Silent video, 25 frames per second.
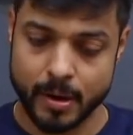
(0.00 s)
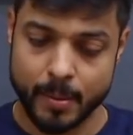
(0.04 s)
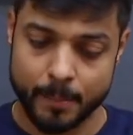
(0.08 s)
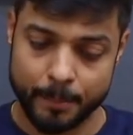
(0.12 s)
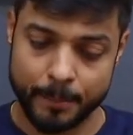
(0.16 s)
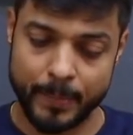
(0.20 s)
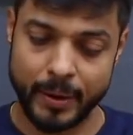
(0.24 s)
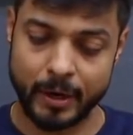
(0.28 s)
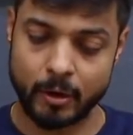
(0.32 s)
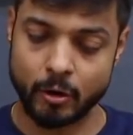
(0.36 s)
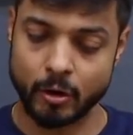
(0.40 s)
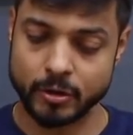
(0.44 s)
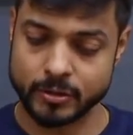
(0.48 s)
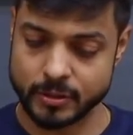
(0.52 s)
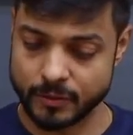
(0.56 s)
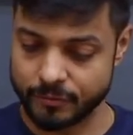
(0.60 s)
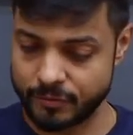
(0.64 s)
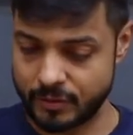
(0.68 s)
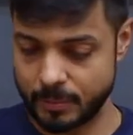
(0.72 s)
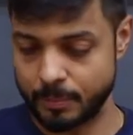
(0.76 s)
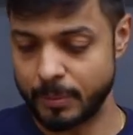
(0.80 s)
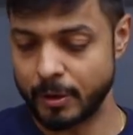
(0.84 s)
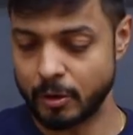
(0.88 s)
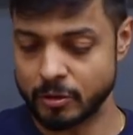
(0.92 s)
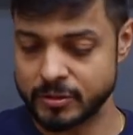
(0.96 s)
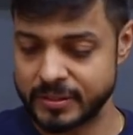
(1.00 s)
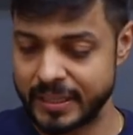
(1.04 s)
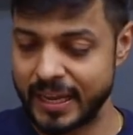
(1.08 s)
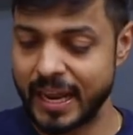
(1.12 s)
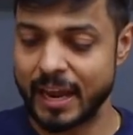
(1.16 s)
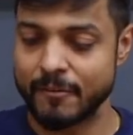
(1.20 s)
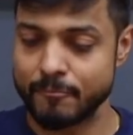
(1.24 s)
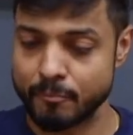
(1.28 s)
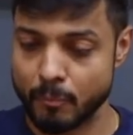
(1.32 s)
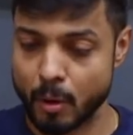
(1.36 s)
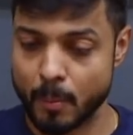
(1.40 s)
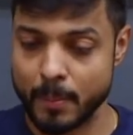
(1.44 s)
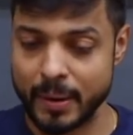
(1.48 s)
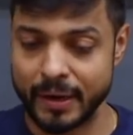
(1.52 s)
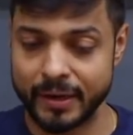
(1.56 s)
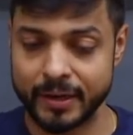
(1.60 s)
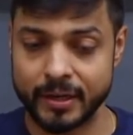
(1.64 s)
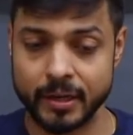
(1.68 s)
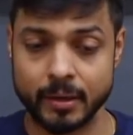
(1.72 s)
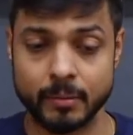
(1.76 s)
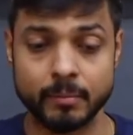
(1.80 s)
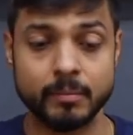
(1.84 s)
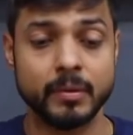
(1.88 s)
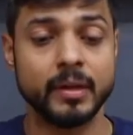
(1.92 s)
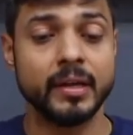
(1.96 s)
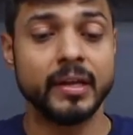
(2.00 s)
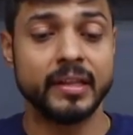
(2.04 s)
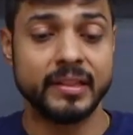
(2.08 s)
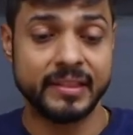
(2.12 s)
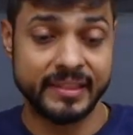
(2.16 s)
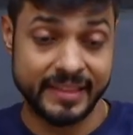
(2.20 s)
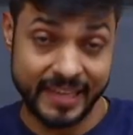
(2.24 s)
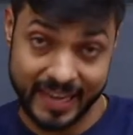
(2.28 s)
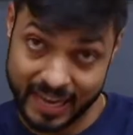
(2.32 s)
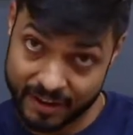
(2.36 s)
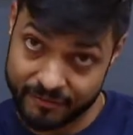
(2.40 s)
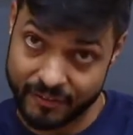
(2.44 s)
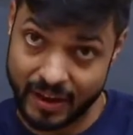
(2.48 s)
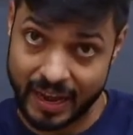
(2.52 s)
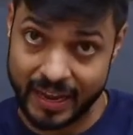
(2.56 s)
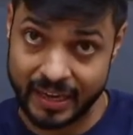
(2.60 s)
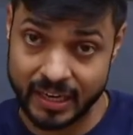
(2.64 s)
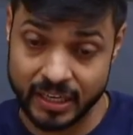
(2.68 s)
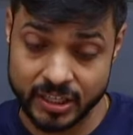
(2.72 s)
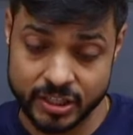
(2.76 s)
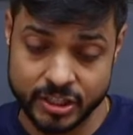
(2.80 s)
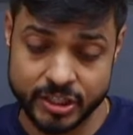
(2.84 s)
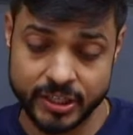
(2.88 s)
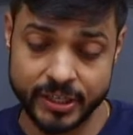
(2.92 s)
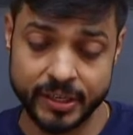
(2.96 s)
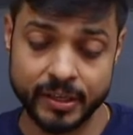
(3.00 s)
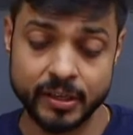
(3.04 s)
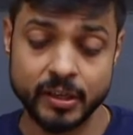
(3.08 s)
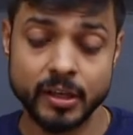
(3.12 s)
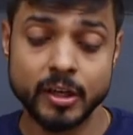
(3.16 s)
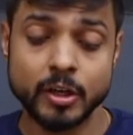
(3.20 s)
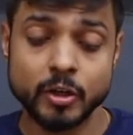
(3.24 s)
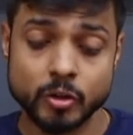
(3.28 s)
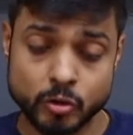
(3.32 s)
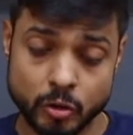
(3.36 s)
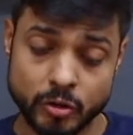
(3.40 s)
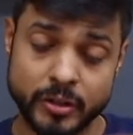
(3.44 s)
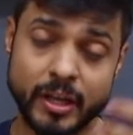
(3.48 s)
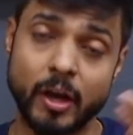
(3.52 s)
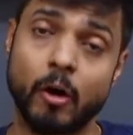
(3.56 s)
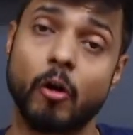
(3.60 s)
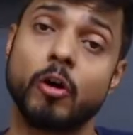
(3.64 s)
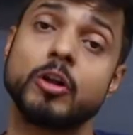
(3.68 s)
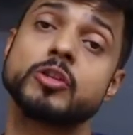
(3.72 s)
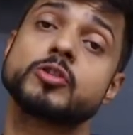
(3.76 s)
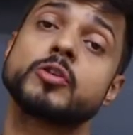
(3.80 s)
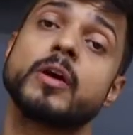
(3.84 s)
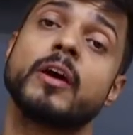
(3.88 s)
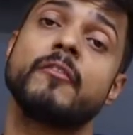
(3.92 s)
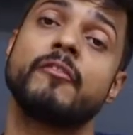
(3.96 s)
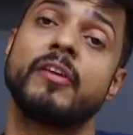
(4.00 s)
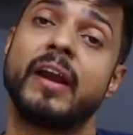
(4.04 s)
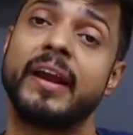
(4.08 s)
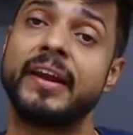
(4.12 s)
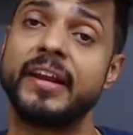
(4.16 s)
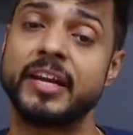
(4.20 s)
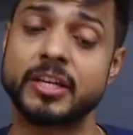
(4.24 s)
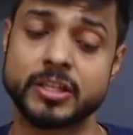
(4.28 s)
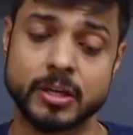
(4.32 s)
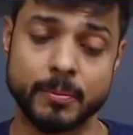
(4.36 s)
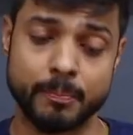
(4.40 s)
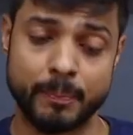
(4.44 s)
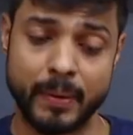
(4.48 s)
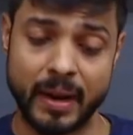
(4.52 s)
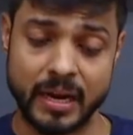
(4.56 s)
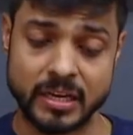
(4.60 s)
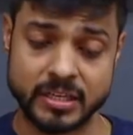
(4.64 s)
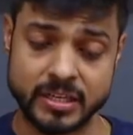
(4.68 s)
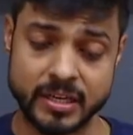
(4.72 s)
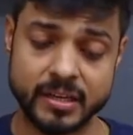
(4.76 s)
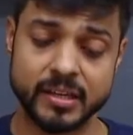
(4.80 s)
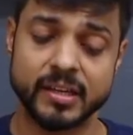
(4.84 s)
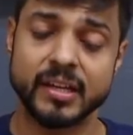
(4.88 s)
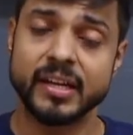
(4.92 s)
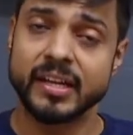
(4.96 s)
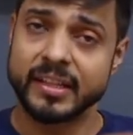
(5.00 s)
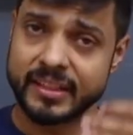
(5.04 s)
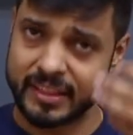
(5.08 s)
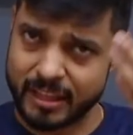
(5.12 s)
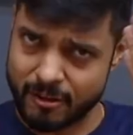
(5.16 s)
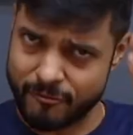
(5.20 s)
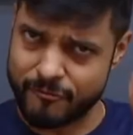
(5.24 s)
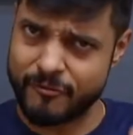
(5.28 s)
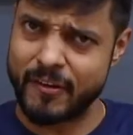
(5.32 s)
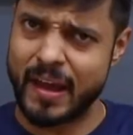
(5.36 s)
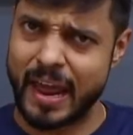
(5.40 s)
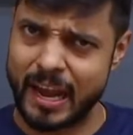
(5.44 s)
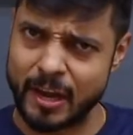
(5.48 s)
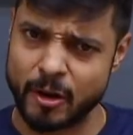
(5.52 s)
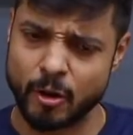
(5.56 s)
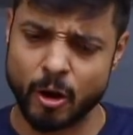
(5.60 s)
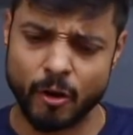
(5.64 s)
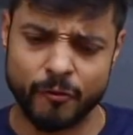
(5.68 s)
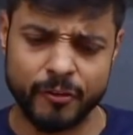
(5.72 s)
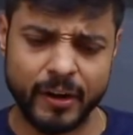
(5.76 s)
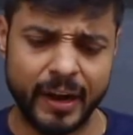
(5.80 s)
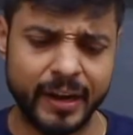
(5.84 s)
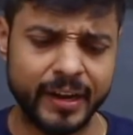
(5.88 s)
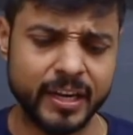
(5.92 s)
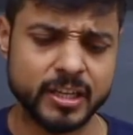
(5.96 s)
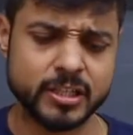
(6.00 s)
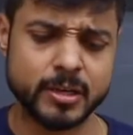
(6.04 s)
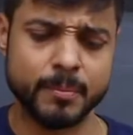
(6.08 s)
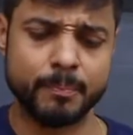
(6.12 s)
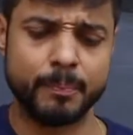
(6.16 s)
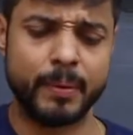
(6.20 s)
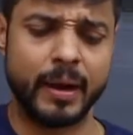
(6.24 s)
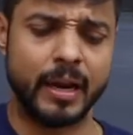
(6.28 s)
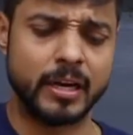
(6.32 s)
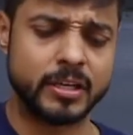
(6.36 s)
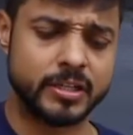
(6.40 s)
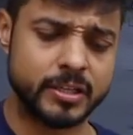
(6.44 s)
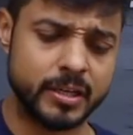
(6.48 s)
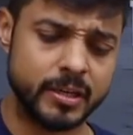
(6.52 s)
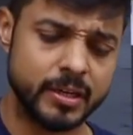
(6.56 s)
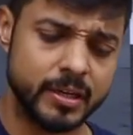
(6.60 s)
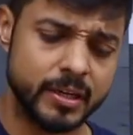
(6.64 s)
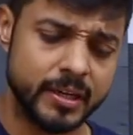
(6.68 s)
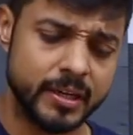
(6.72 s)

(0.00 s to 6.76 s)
because they have momentum, they have energy, so they also have radiation pressure. The value of radiation pressure